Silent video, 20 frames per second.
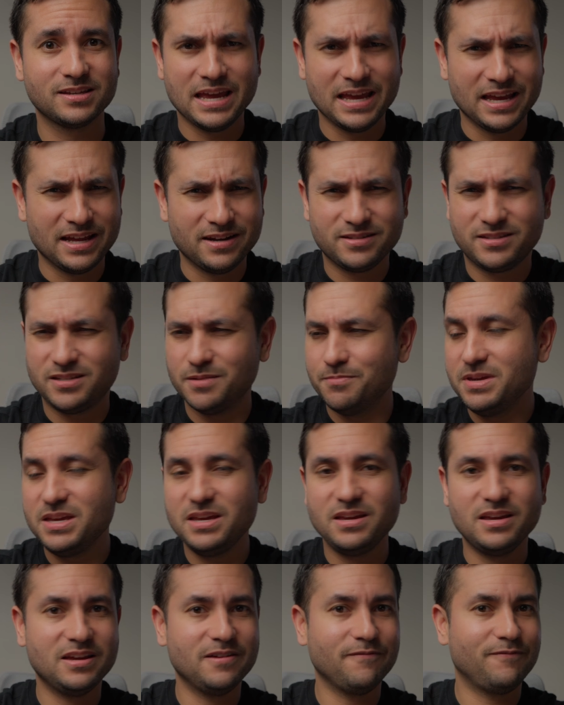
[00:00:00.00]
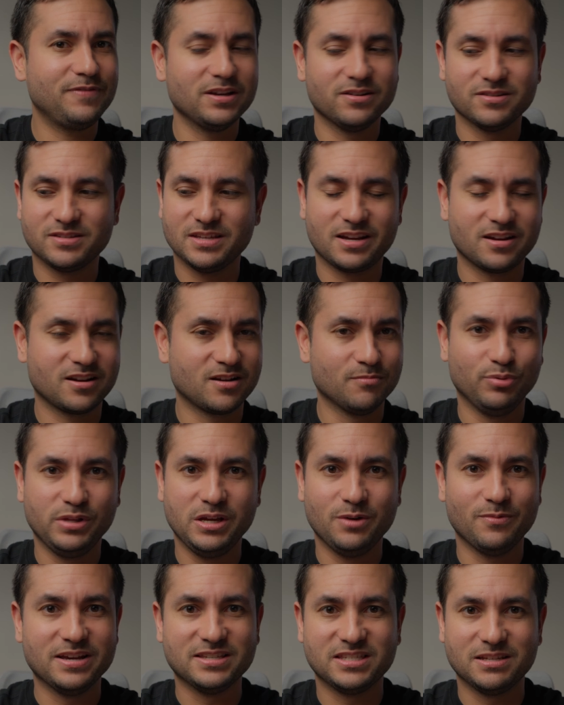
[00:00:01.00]
And to me, it feels like a
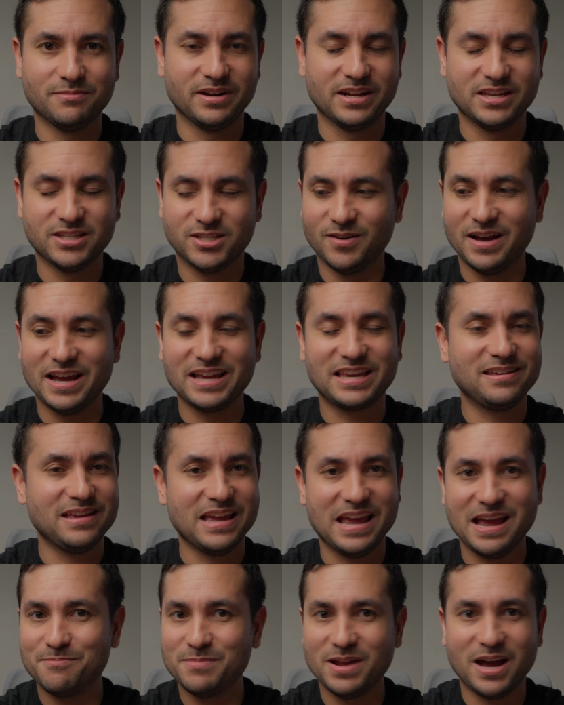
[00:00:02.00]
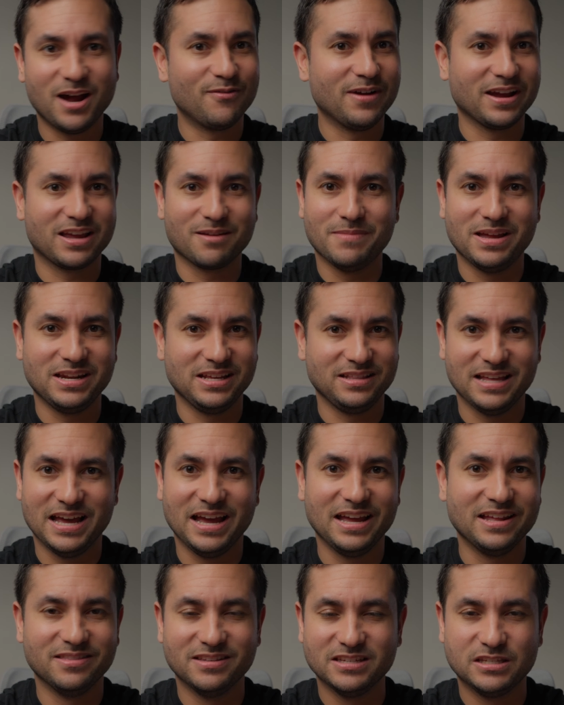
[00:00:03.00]
complete waste of money, so I am not recommending
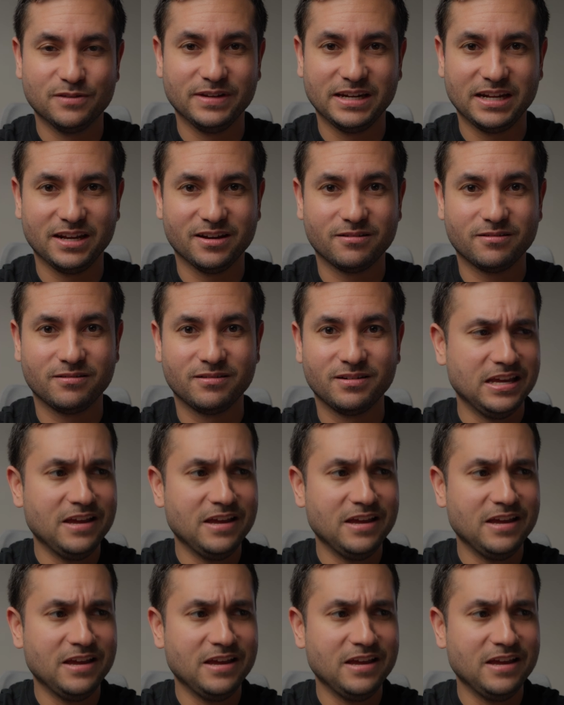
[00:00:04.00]
that in this video.